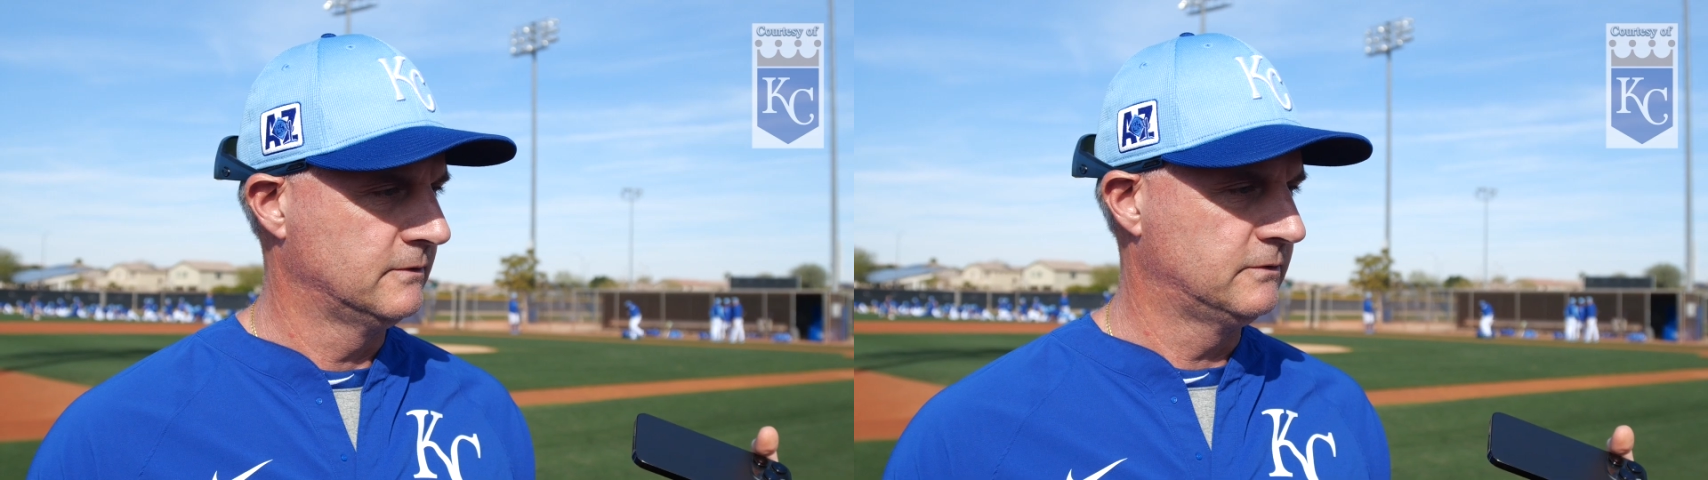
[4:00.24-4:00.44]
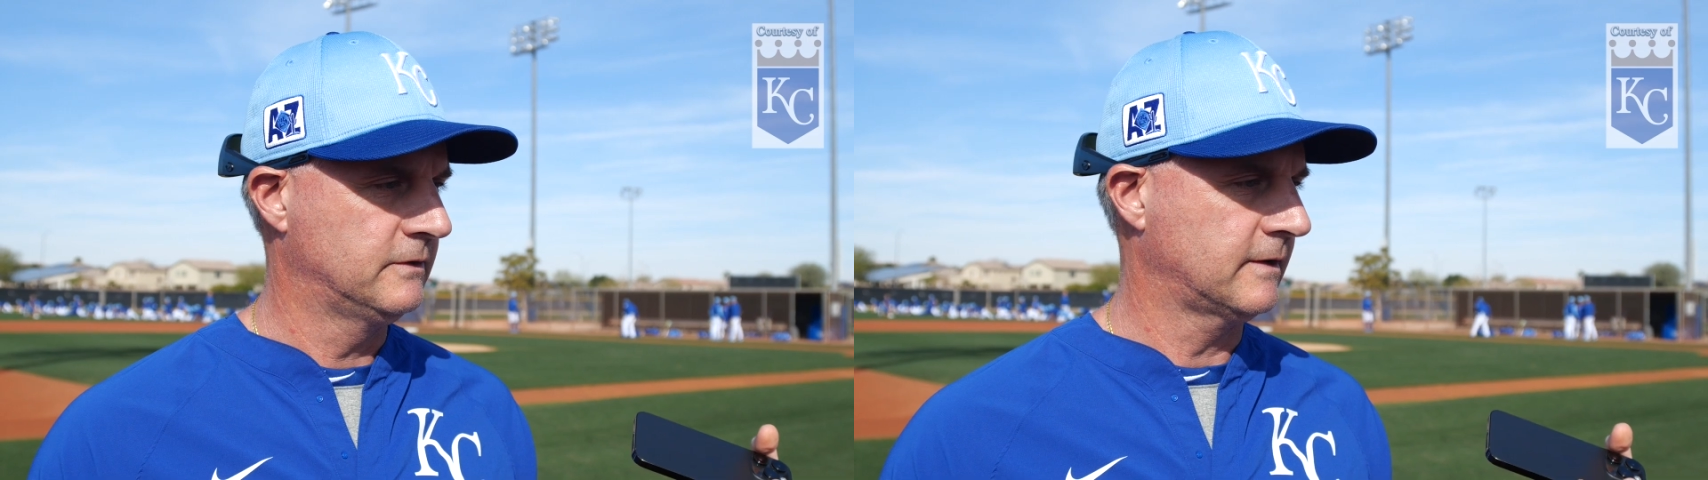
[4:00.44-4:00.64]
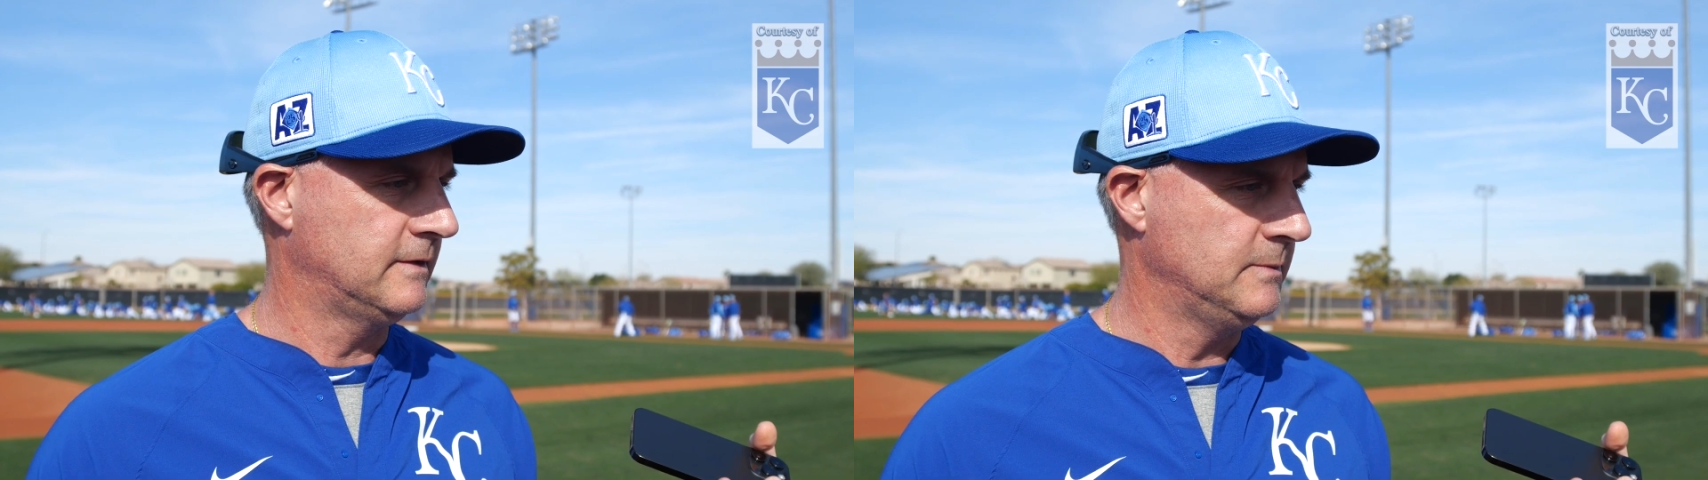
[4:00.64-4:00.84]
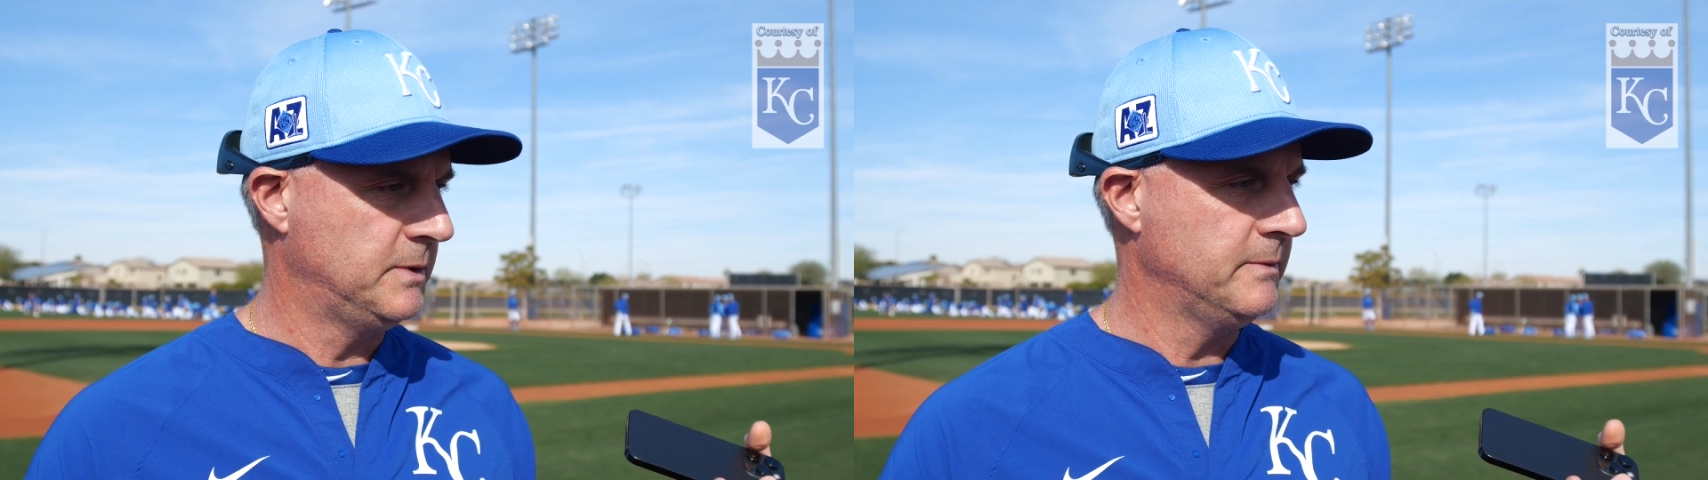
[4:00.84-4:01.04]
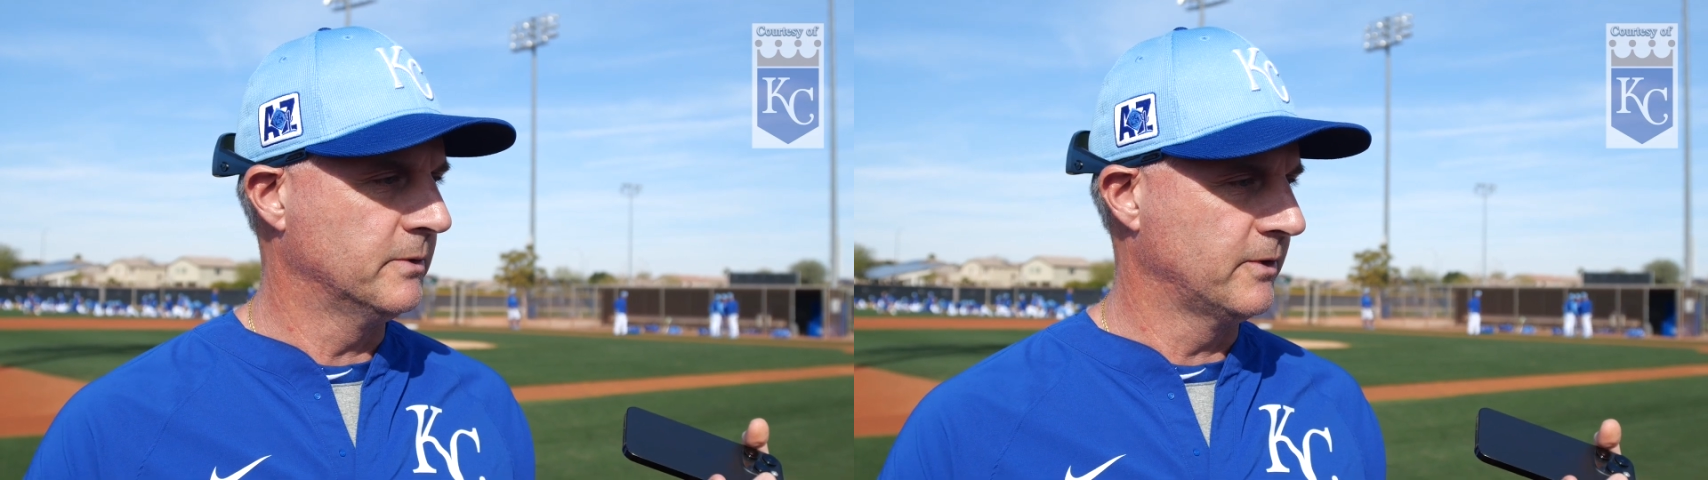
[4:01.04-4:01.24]
60
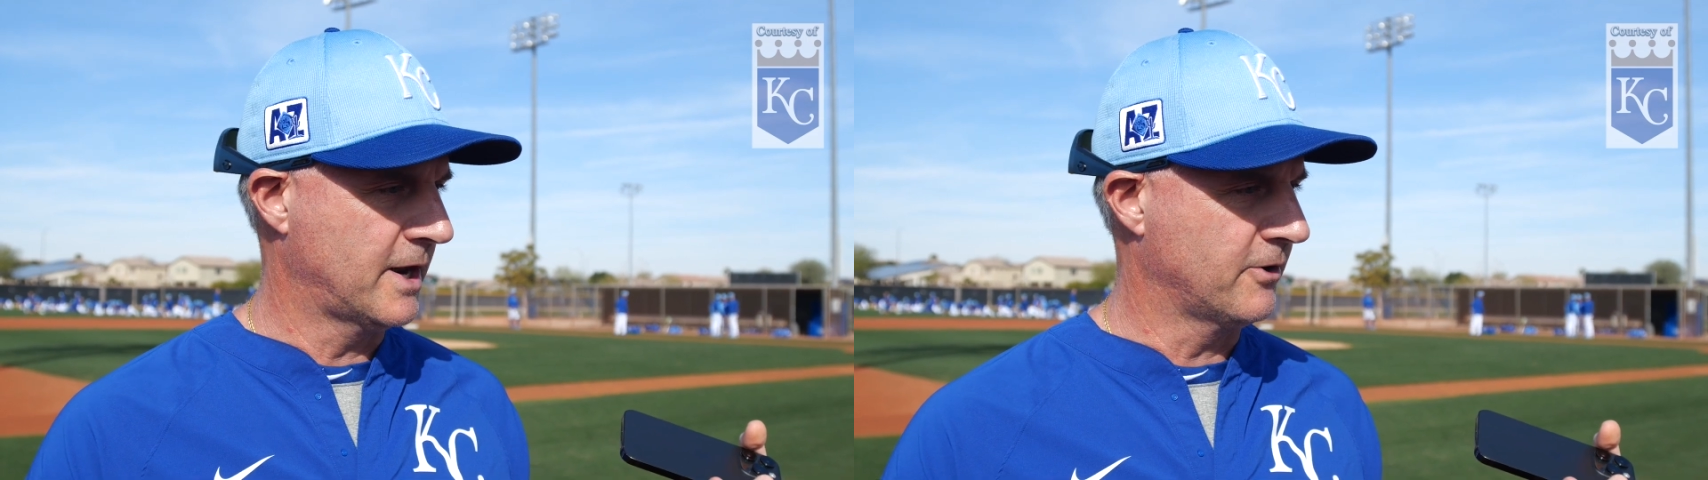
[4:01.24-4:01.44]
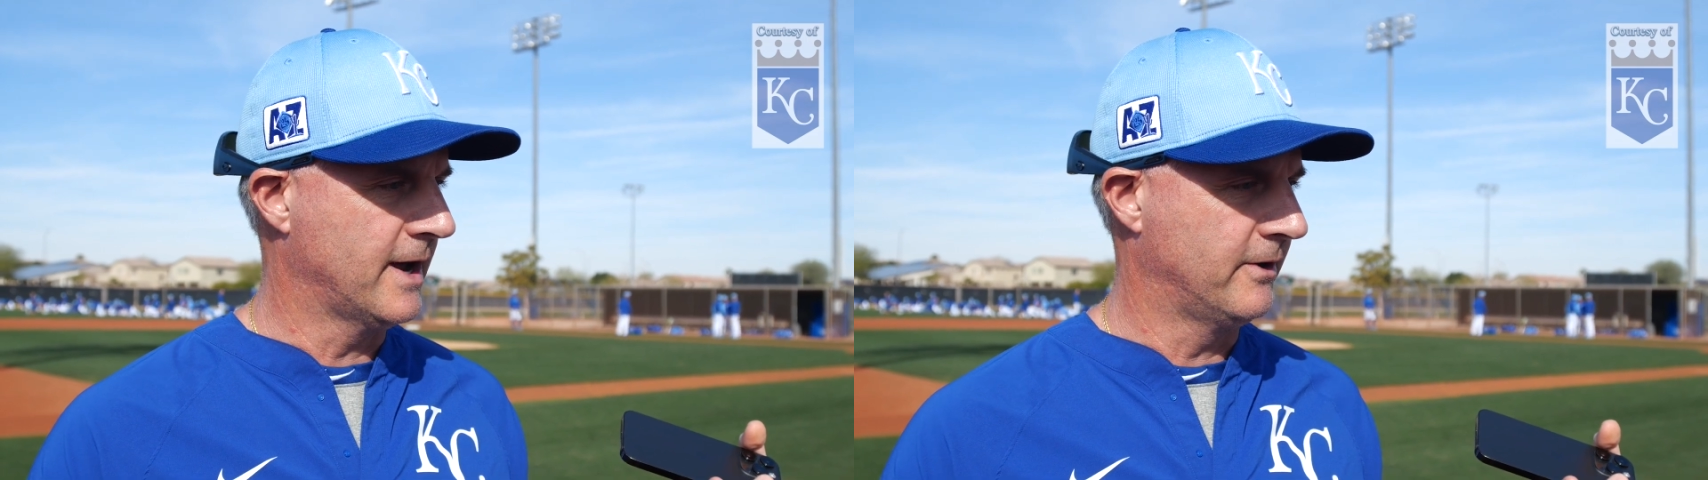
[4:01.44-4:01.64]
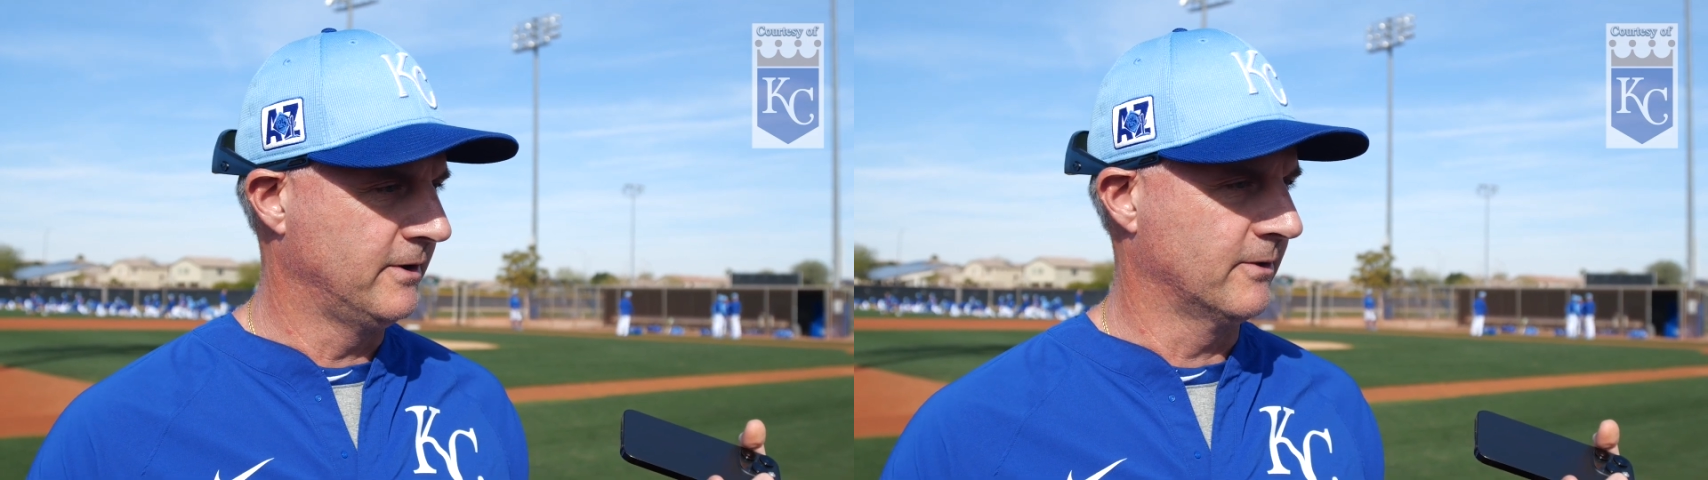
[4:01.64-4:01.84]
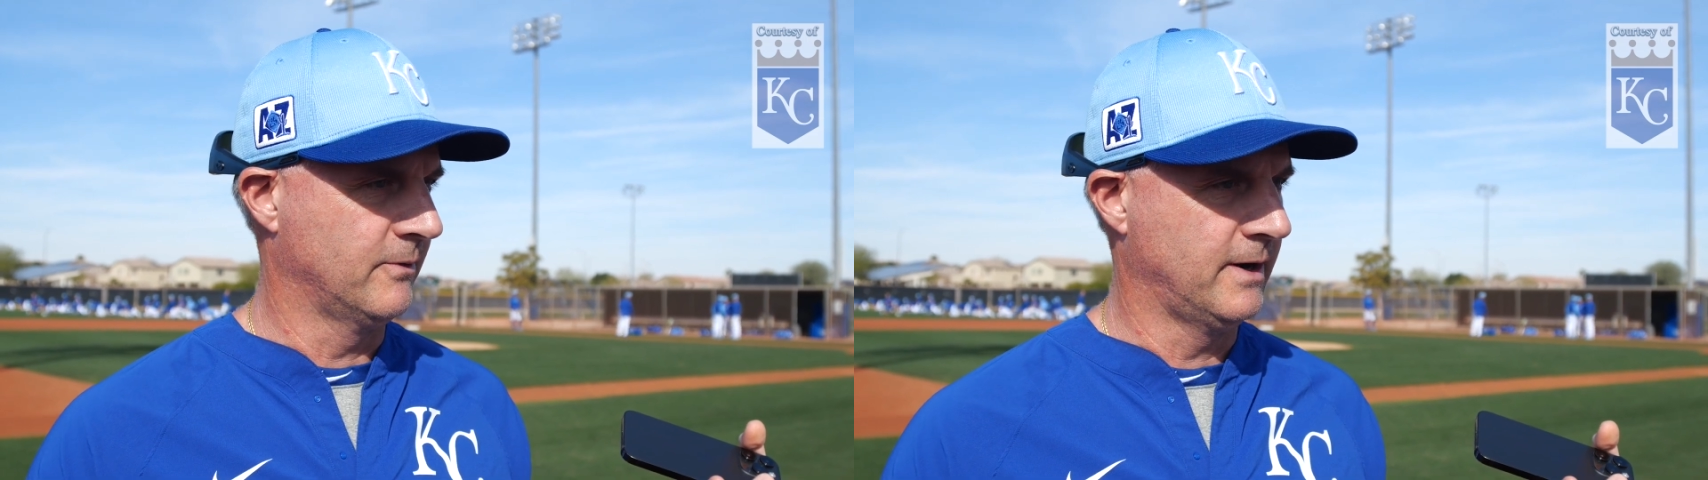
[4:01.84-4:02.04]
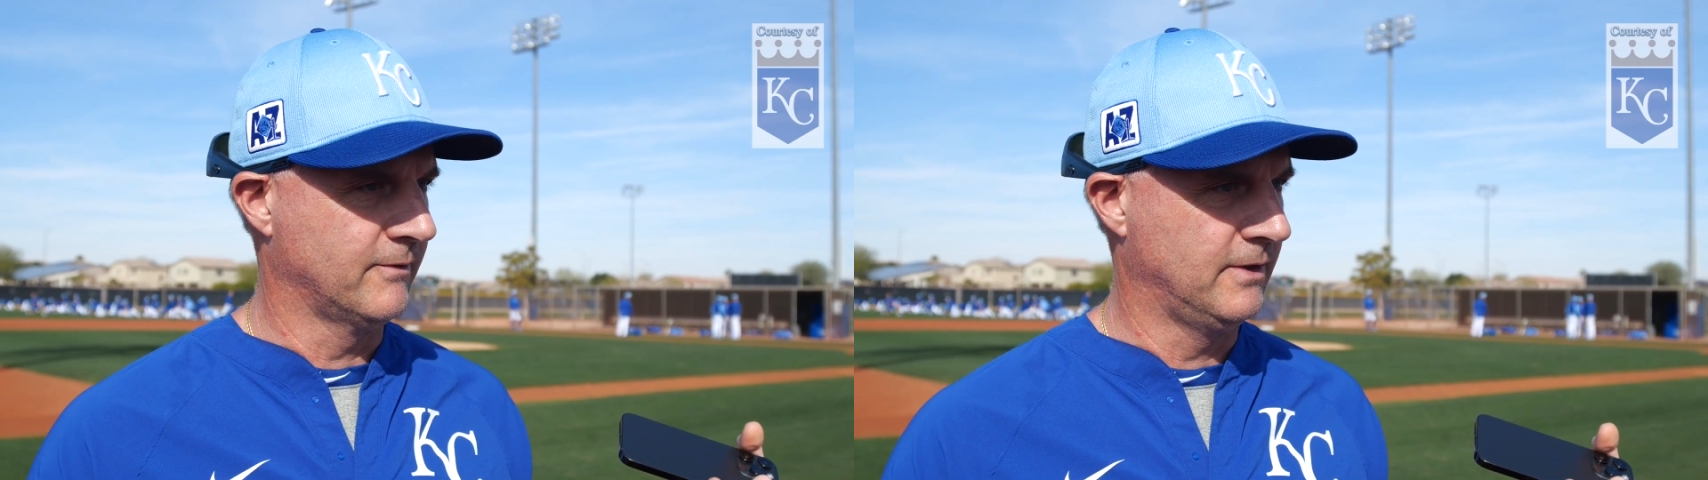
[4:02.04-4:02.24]
people that are out here
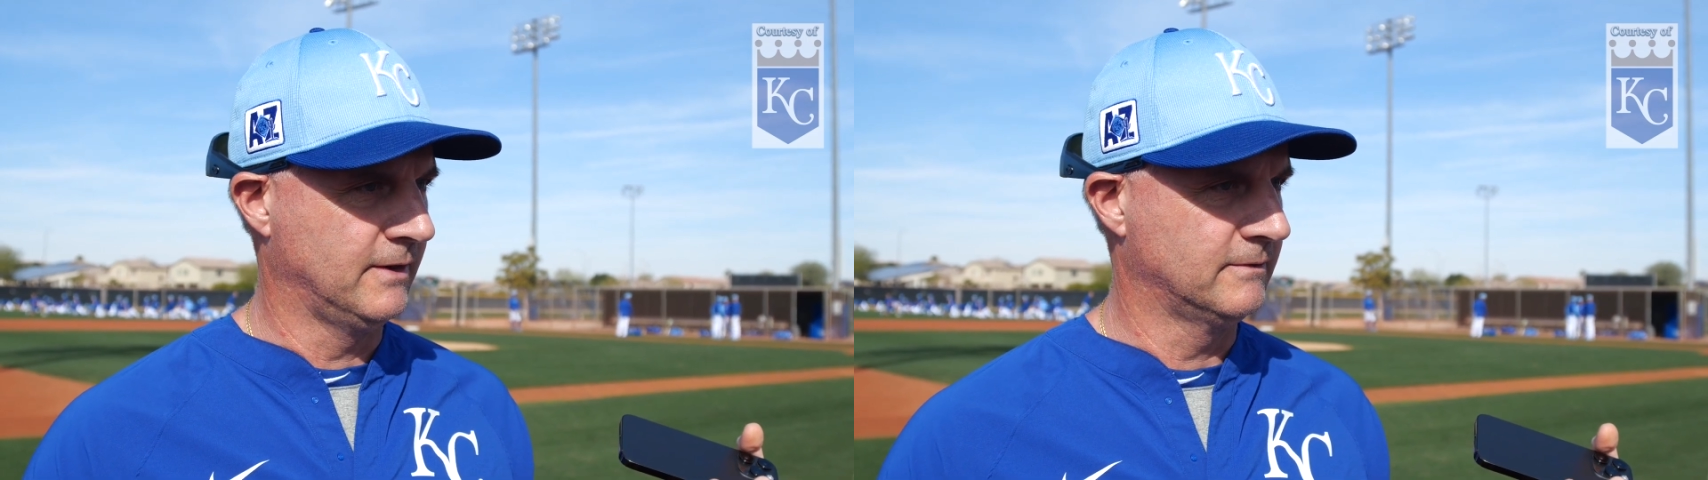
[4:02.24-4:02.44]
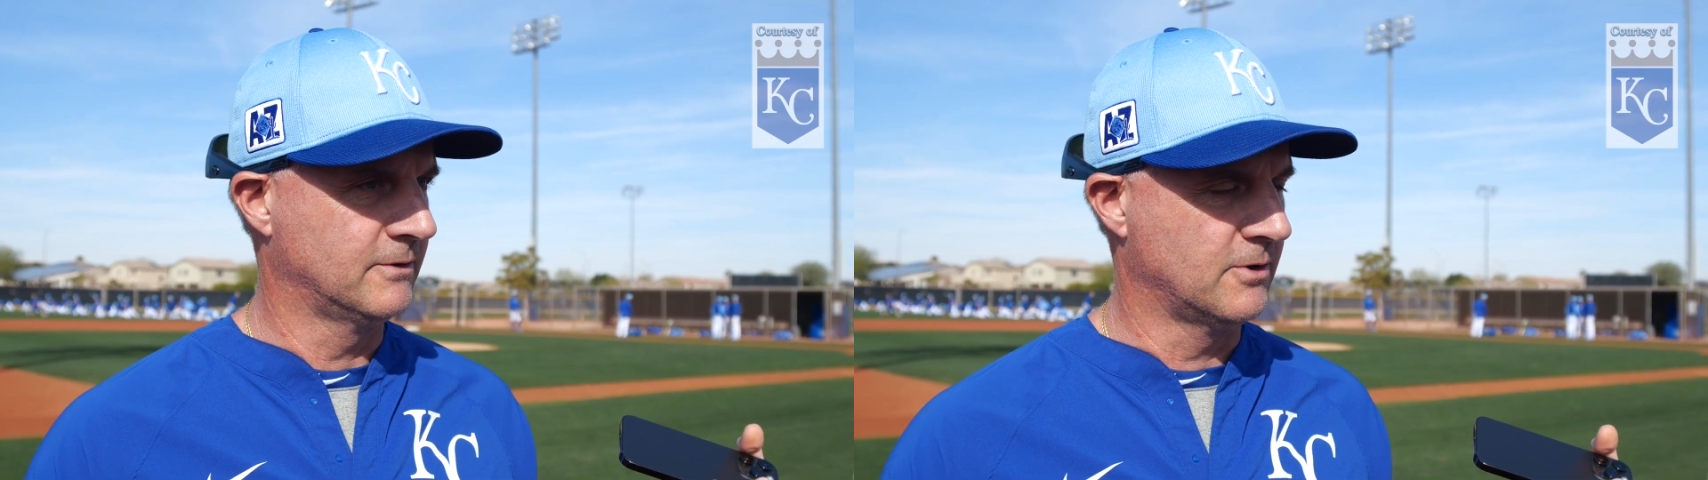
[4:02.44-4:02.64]
when everything's